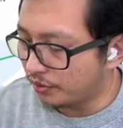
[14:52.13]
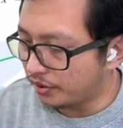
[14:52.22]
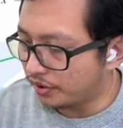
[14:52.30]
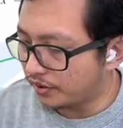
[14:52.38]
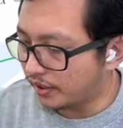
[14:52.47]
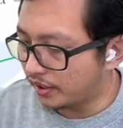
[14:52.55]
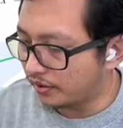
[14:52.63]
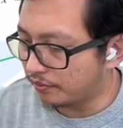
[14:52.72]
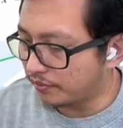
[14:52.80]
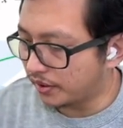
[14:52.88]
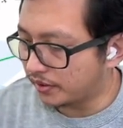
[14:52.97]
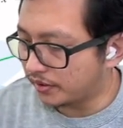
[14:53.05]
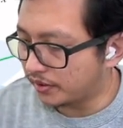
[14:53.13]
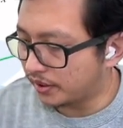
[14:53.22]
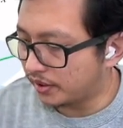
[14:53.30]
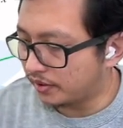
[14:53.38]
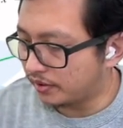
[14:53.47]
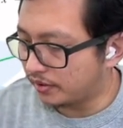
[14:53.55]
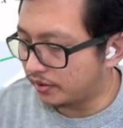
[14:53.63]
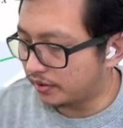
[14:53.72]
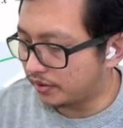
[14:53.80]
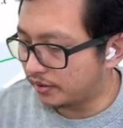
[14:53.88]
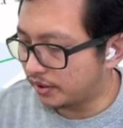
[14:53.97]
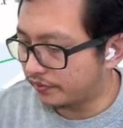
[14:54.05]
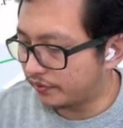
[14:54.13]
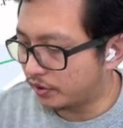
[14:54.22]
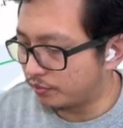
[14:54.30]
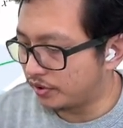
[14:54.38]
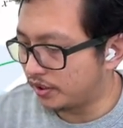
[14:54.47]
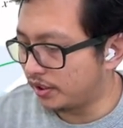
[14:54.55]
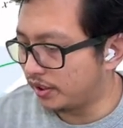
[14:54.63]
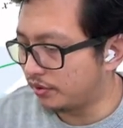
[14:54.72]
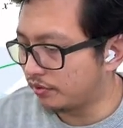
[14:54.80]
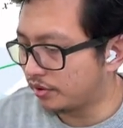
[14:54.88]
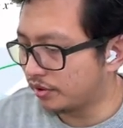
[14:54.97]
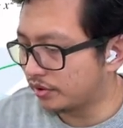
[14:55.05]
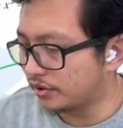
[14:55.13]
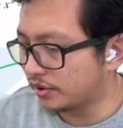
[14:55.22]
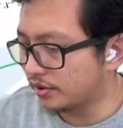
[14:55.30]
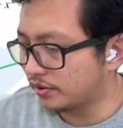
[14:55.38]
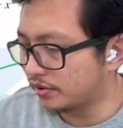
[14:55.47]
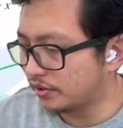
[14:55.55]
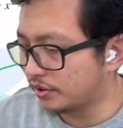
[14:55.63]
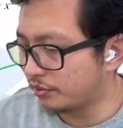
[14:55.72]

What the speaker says: So we could take, let's say, start from z equal constant.